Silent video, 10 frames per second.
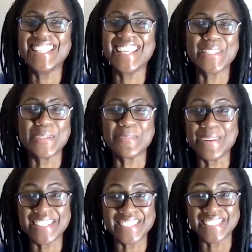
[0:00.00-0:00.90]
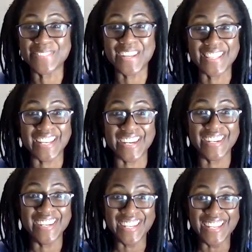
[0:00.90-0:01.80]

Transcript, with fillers: to the other branches of healthcare